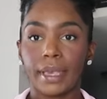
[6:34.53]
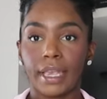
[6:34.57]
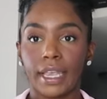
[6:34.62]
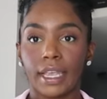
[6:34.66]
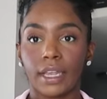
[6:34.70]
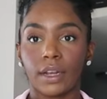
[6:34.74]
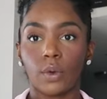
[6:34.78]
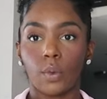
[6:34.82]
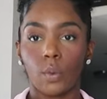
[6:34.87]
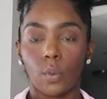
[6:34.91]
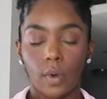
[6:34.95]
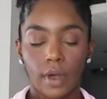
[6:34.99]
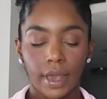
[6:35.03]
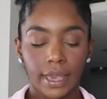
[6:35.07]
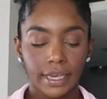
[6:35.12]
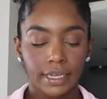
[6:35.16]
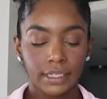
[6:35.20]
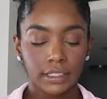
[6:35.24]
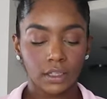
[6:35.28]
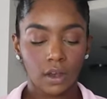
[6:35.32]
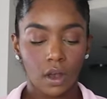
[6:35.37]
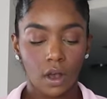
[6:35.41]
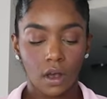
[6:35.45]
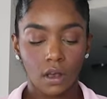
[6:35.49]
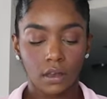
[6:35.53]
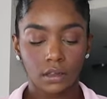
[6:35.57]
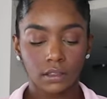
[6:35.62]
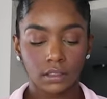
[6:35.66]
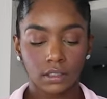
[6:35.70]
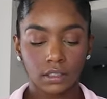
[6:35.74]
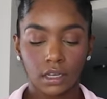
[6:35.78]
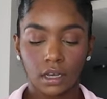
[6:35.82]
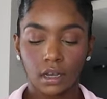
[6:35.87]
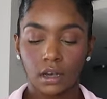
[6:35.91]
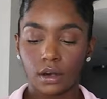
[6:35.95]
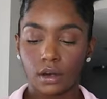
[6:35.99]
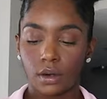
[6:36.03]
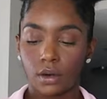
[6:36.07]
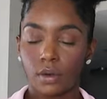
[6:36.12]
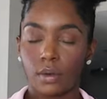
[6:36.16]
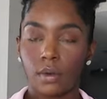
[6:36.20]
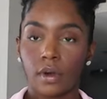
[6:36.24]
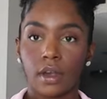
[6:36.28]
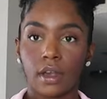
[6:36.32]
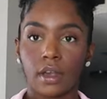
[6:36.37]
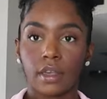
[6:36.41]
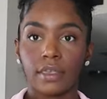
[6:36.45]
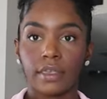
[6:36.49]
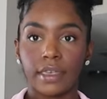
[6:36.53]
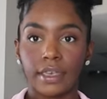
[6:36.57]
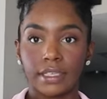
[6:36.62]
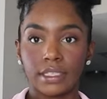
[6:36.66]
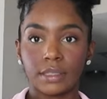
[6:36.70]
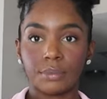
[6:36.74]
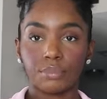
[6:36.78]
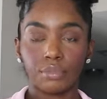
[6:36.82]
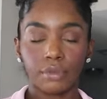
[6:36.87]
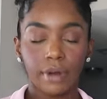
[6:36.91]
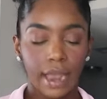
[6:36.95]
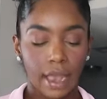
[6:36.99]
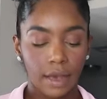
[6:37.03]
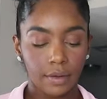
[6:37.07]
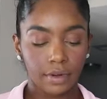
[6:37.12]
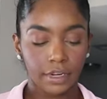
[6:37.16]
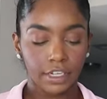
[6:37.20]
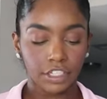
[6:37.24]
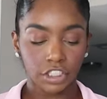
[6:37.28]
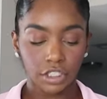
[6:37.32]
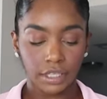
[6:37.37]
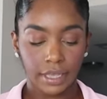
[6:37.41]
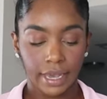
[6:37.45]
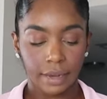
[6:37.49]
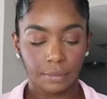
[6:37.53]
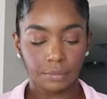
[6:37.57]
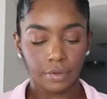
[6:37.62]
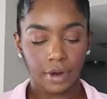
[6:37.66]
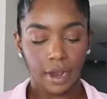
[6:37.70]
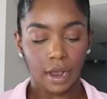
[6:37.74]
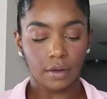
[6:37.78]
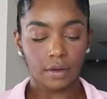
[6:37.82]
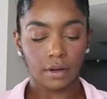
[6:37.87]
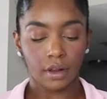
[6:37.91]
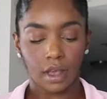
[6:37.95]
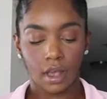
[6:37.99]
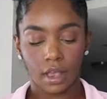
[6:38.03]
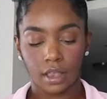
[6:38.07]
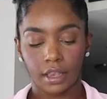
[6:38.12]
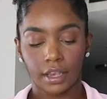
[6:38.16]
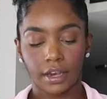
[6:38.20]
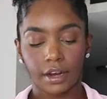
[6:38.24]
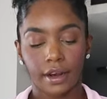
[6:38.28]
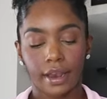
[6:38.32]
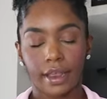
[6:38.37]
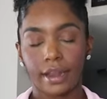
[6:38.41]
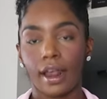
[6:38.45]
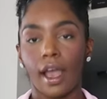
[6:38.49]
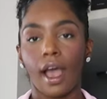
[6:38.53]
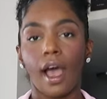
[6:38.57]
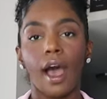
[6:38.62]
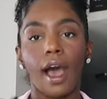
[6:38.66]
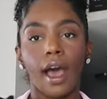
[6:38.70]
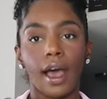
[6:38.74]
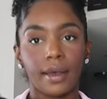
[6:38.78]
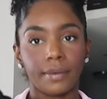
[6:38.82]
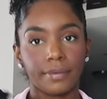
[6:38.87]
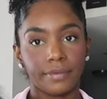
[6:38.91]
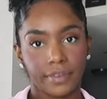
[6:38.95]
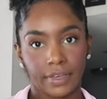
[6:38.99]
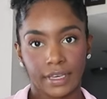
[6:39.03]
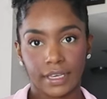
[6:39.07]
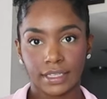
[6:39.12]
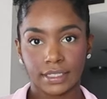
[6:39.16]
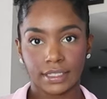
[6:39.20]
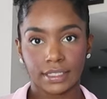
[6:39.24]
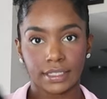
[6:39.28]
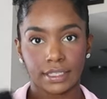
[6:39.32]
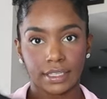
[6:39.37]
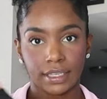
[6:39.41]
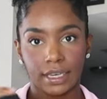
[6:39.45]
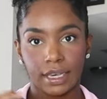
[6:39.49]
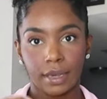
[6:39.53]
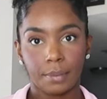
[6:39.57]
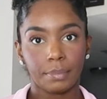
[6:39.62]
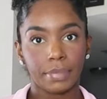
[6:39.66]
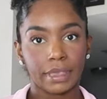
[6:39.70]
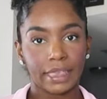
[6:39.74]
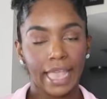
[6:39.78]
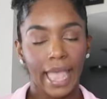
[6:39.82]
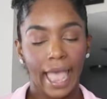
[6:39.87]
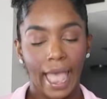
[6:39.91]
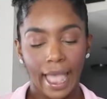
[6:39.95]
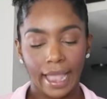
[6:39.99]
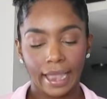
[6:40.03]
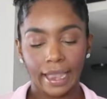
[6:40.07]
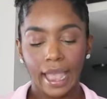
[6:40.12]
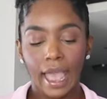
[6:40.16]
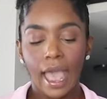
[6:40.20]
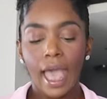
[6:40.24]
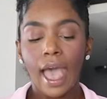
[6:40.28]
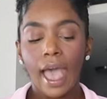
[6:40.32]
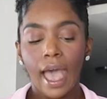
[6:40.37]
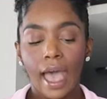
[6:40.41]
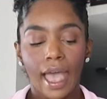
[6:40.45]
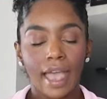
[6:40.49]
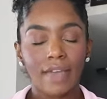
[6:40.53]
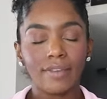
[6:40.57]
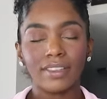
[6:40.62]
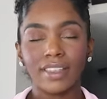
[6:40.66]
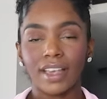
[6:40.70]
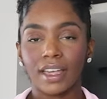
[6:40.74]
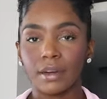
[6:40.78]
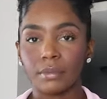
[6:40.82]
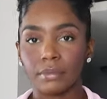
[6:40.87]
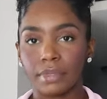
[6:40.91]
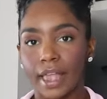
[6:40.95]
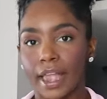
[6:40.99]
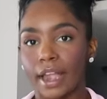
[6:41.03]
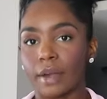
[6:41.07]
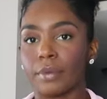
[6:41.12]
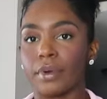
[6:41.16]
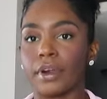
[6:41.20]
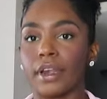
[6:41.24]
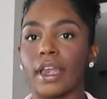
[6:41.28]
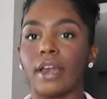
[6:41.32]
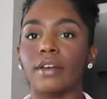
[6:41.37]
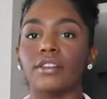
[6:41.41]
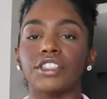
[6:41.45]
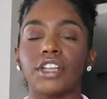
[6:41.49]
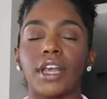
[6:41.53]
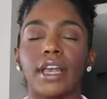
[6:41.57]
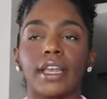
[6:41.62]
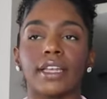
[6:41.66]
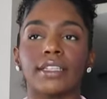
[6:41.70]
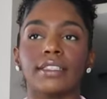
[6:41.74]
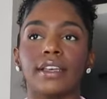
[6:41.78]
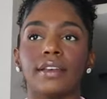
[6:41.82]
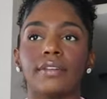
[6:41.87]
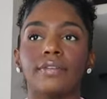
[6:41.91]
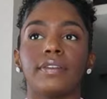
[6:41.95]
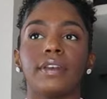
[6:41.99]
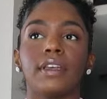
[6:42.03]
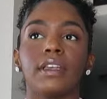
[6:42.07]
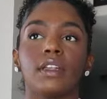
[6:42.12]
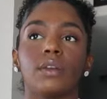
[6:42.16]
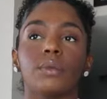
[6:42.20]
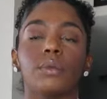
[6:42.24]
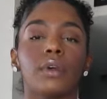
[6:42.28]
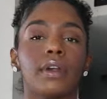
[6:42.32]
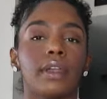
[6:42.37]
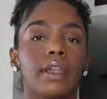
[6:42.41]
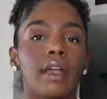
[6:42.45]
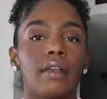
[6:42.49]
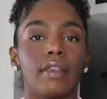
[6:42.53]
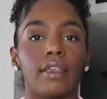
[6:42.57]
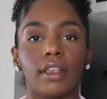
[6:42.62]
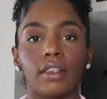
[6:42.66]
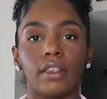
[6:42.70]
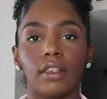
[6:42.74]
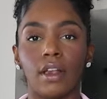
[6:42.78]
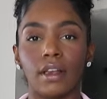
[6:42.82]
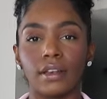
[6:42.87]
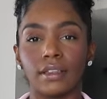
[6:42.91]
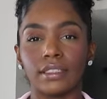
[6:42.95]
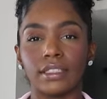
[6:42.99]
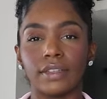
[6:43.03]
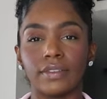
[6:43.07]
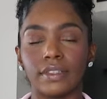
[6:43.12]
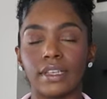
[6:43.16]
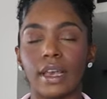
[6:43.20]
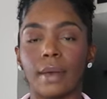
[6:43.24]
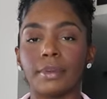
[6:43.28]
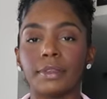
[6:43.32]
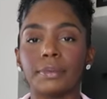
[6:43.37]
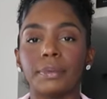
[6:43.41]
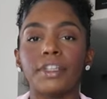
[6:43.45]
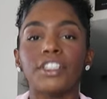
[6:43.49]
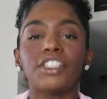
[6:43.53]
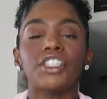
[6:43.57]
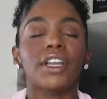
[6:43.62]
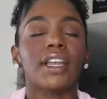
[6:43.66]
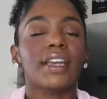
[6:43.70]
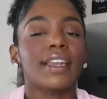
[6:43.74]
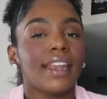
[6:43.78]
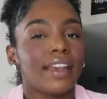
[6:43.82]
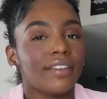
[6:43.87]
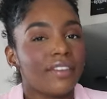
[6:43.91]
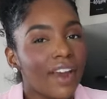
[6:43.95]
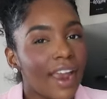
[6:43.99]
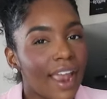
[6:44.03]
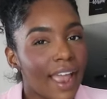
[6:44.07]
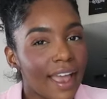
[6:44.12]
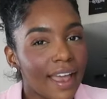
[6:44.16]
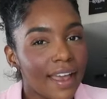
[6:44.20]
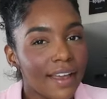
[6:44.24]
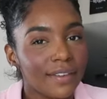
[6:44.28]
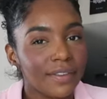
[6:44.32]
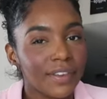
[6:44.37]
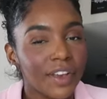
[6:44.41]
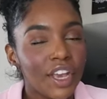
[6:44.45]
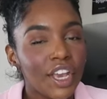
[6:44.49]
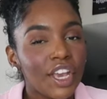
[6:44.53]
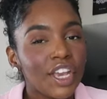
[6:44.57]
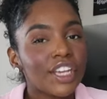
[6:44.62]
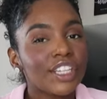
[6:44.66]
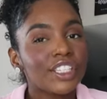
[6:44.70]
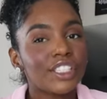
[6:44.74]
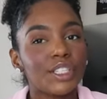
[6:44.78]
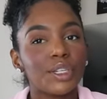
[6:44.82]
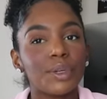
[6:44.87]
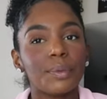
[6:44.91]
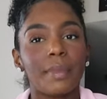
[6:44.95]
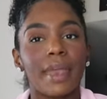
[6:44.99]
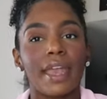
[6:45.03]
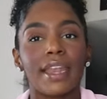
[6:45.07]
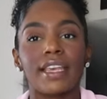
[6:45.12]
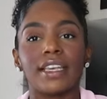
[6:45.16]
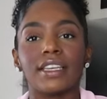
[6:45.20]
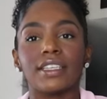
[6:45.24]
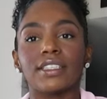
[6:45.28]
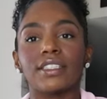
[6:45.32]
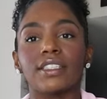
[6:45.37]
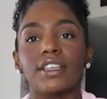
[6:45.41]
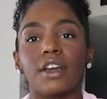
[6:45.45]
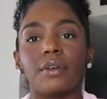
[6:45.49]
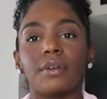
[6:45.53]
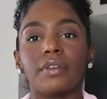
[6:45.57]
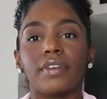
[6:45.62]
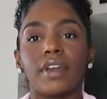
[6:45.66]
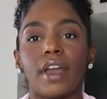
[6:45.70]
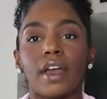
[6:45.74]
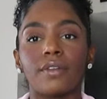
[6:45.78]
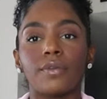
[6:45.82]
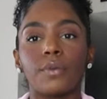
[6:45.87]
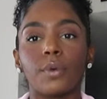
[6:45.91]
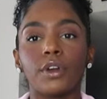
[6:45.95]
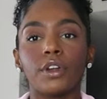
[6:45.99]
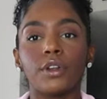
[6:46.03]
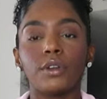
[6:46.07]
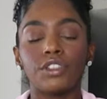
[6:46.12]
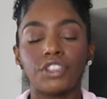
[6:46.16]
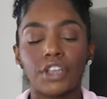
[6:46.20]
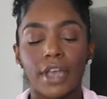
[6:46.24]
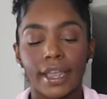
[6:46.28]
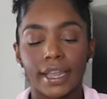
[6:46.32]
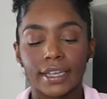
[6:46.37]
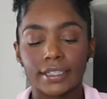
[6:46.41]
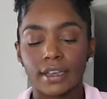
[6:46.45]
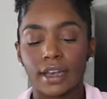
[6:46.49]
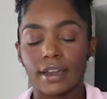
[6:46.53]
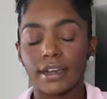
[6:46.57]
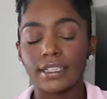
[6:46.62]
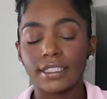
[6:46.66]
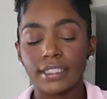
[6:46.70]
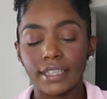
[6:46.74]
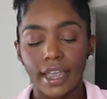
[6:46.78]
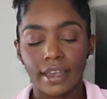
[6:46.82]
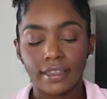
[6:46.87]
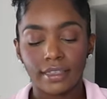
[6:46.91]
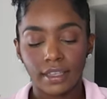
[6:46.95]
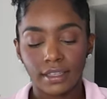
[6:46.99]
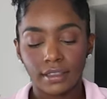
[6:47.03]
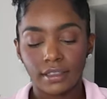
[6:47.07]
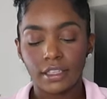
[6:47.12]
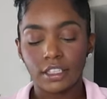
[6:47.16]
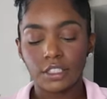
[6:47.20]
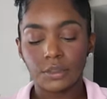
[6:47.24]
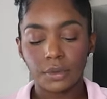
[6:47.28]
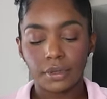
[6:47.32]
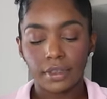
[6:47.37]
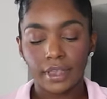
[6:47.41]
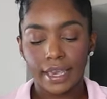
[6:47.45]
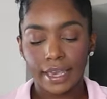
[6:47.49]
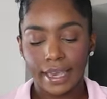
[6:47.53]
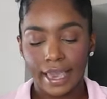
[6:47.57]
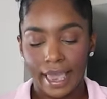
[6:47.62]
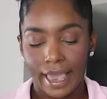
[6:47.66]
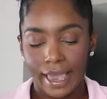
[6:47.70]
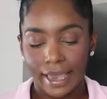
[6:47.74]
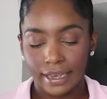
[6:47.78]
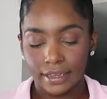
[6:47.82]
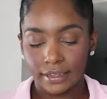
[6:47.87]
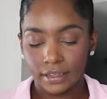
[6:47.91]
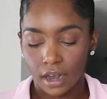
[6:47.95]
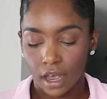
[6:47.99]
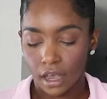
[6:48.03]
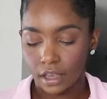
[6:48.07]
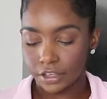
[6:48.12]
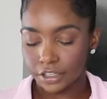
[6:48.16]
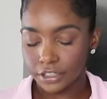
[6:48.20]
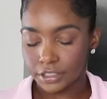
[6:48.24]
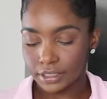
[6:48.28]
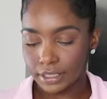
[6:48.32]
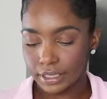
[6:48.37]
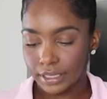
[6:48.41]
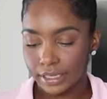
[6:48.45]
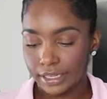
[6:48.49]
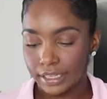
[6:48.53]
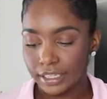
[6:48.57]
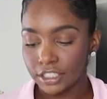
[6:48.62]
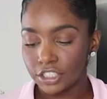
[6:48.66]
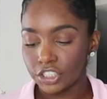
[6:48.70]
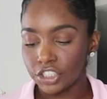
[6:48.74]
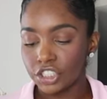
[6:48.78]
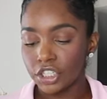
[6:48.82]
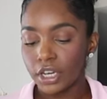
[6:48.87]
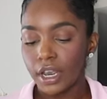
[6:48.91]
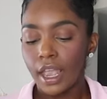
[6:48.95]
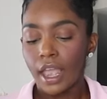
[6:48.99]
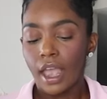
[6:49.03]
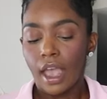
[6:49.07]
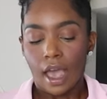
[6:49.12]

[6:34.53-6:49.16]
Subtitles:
in white, also this brownish, light brown color, and obviously black. I have a lot of black workout jackets I feel and workout like long sleeve tops, but you can never have too many. So we've got 4 new jackets. Honestly, I think these were like $8 each.